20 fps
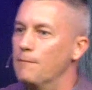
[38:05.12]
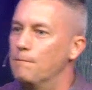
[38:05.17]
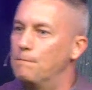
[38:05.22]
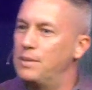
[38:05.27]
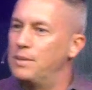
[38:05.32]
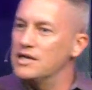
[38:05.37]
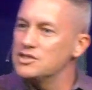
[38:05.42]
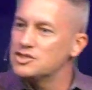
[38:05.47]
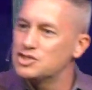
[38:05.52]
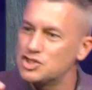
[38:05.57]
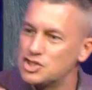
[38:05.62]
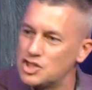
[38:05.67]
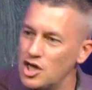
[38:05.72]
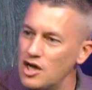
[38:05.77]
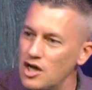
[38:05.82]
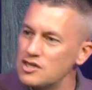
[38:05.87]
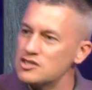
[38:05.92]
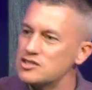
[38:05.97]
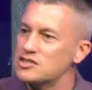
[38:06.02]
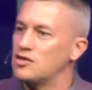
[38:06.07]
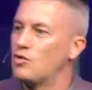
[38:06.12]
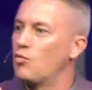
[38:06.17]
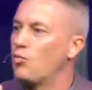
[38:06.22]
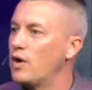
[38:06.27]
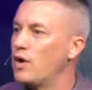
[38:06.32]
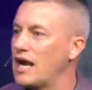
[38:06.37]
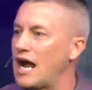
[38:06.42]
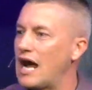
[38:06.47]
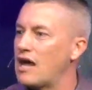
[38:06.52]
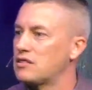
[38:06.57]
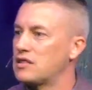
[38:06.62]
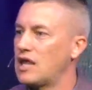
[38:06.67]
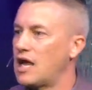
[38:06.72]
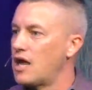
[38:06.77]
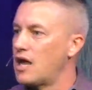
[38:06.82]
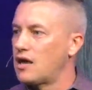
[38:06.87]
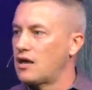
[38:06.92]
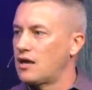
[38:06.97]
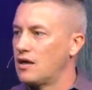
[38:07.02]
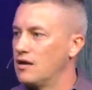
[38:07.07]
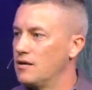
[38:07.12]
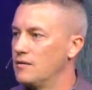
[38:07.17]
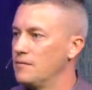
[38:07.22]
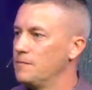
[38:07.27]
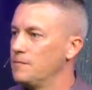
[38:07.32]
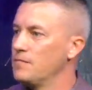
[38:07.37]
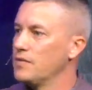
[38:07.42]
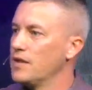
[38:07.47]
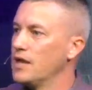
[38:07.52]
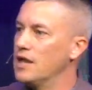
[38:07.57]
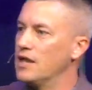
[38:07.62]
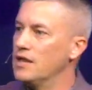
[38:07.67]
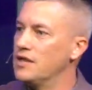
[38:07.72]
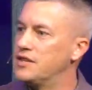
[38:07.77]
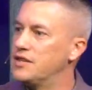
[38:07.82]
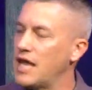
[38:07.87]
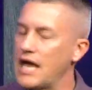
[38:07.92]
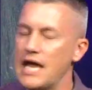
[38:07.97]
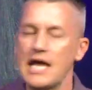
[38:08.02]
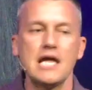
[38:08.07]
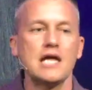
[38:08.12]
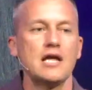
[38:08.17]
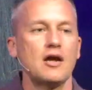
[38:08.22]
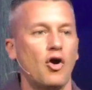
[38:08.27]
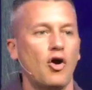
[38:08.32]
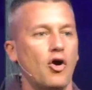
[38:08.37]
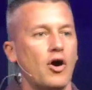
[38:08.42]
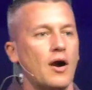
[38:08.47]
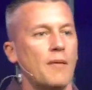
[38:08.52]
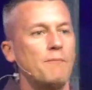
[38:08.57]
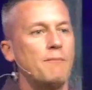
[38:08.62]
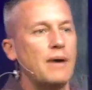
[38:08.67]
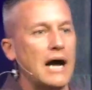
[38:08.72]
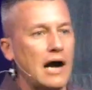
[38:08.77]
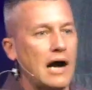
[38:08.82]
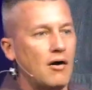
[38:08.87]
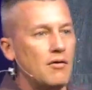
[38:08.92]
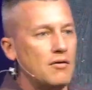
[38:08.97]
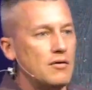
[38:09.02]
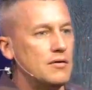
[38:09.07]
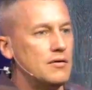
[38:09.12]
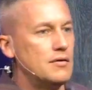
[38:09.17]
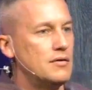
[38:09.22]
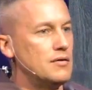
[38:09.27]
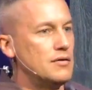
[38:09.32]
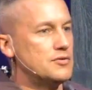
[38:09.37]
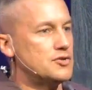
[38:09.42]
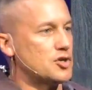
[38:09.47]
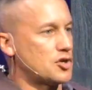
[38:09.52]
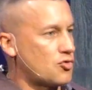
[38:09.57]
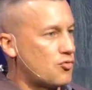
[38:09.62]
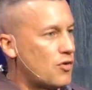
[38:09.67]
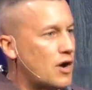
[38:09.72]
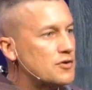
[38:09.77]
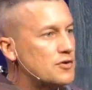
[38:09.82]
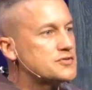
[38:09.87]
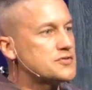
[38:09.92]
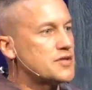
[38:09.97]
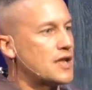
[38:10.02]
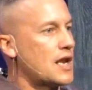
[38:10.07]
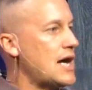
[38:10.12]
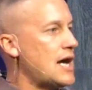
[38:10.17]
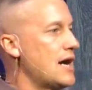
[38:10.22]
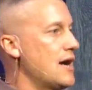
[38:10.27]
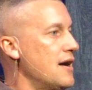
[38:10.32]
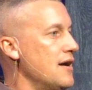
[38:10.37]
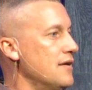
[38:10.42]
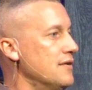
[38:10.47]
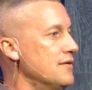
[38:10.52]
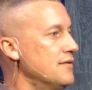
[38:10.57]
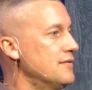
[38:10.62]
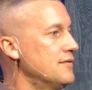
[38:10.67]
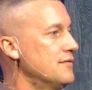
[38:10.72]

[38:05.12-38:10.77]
But just when I think they are about to cross the line,